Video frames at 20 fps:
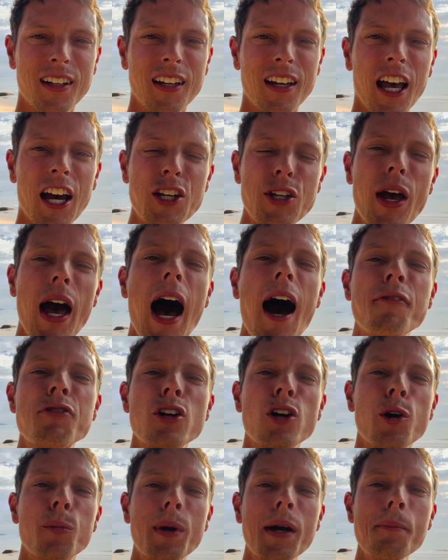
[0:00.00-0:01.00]
And you have to
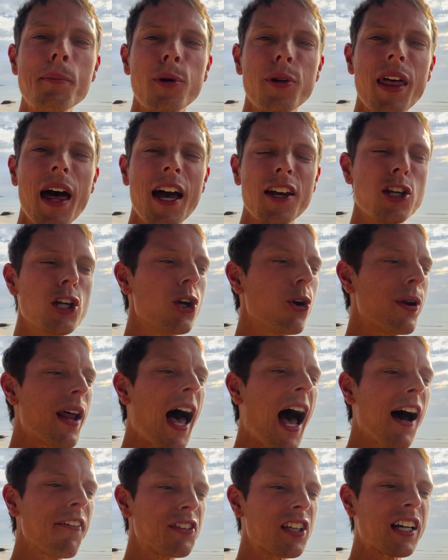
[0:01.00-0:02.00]
remember that you don't
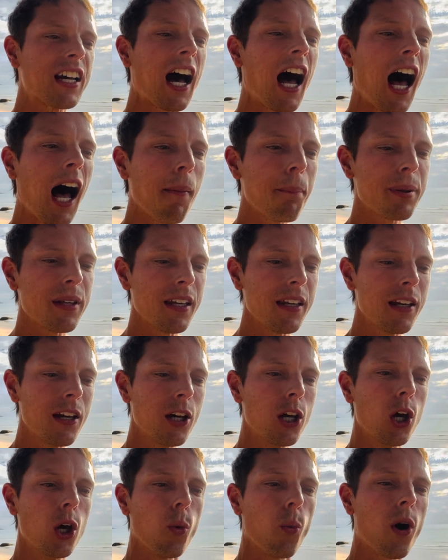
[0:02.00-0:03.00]
have to copy
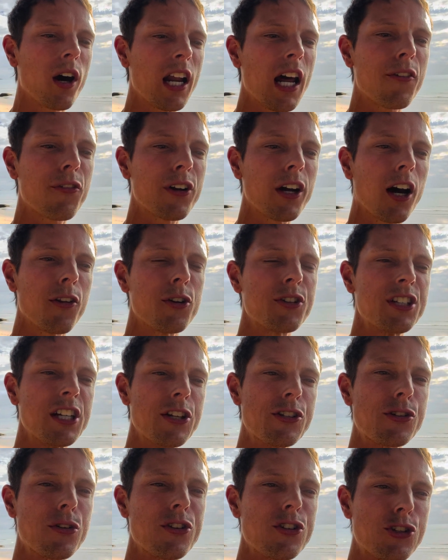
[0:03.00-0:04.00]
what every other
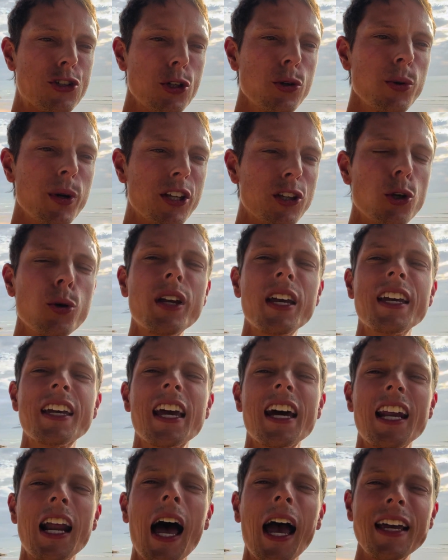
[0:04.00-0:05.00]
teacher is doing. You can
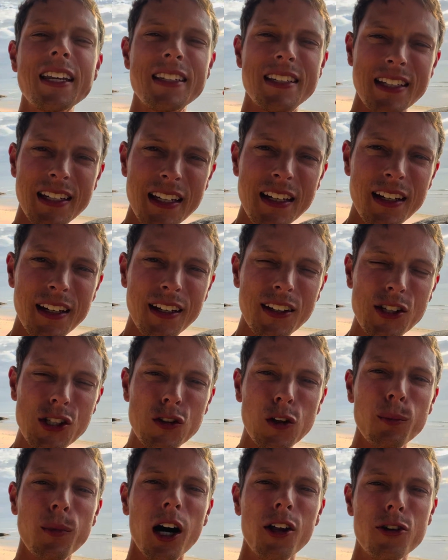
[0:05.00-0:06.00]
get ideas
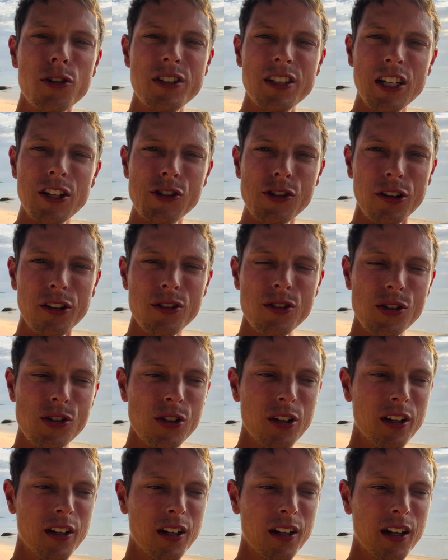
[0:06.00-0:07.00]
from other teachers
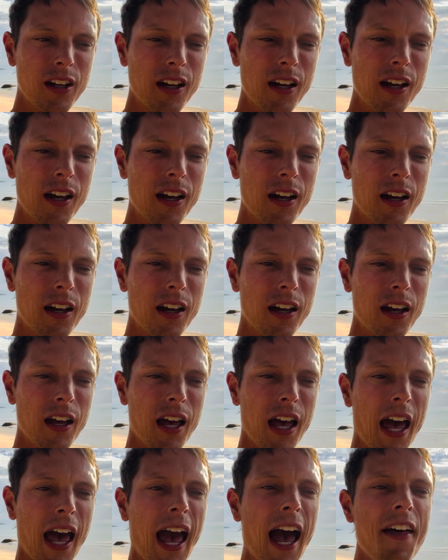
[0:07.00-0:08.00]

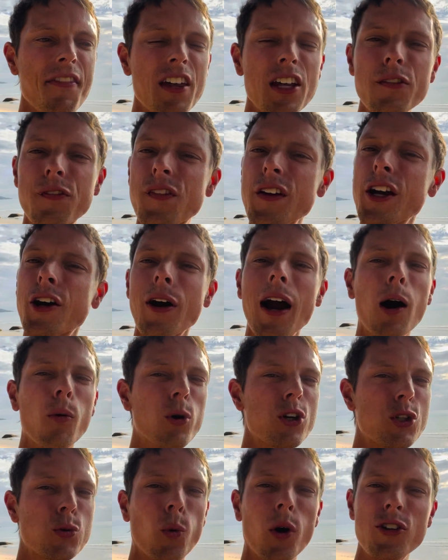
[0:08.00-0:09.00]
and then figure out
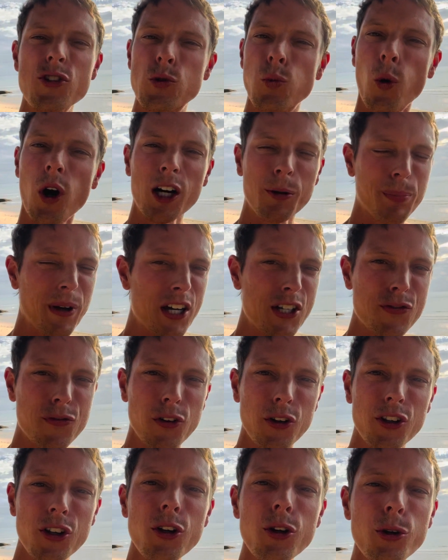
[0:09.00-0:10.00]
which ones work best for
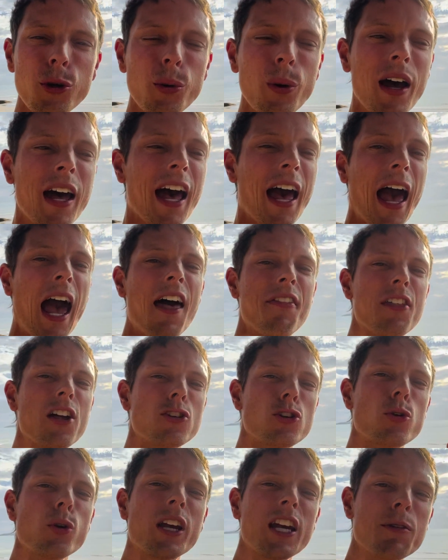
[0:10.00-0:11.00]
you, and then
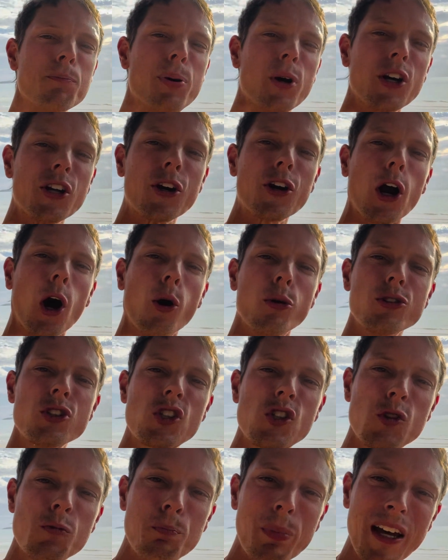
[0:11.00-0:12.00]
you can put your own
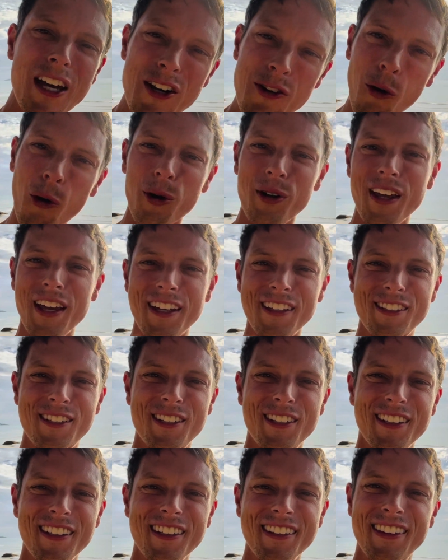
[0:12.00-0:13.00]
spin on it.
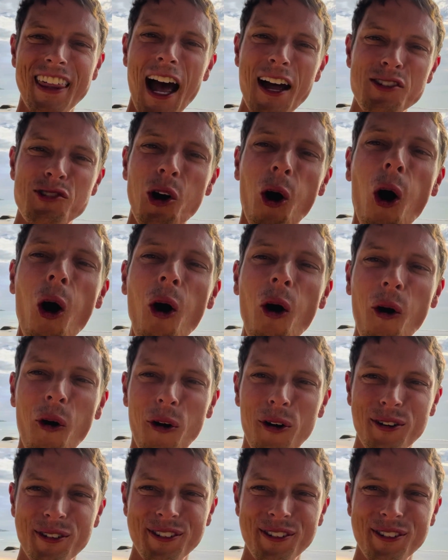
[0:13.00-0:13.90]
That's all.